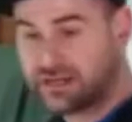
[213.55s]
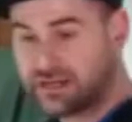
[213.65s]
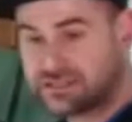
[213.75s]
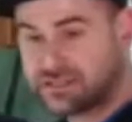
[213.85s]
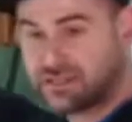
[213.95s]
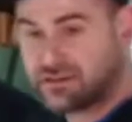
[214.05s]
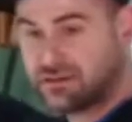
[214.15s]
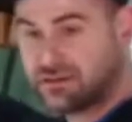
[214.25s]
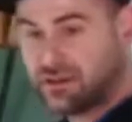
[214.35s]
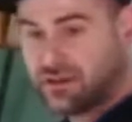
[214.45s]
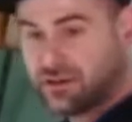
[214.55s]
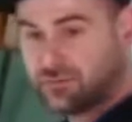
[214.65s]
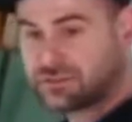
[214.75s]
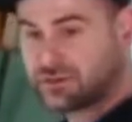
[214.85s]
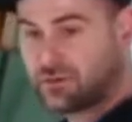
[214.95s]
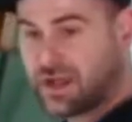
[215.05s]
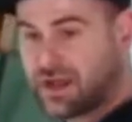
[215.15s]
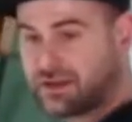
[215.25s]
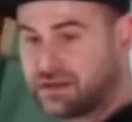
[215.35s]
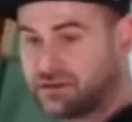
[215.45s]
of see what's going
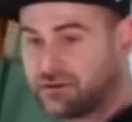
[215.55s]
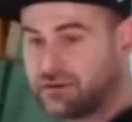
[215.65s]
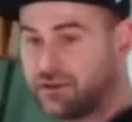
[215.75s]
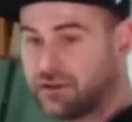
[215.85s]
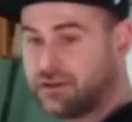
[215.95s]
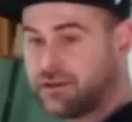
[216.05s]
on here.